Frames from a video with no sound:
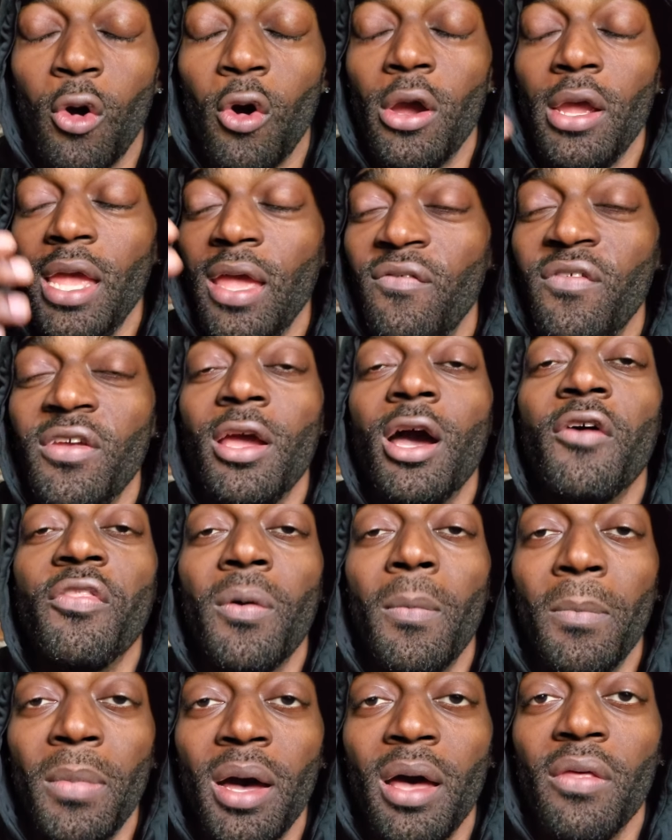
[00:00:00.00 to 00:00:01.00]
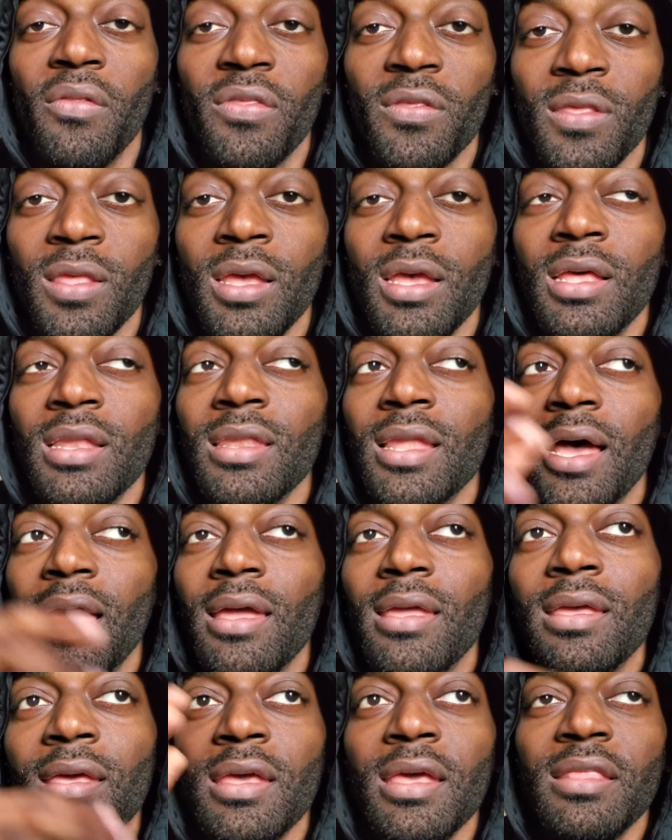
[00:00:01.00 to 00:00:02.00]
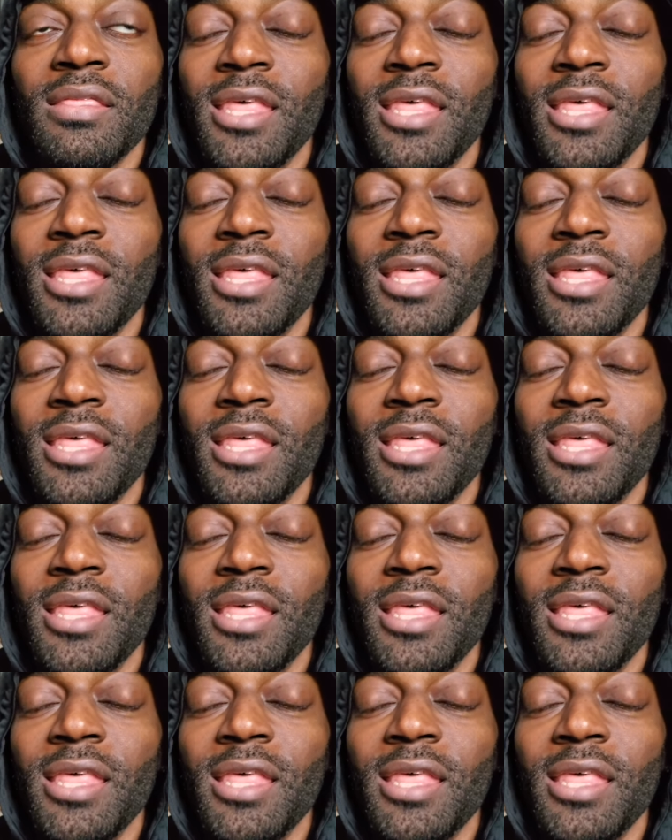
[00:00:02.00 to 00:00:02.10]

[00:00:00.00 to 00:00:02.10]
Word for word: or every other month. Like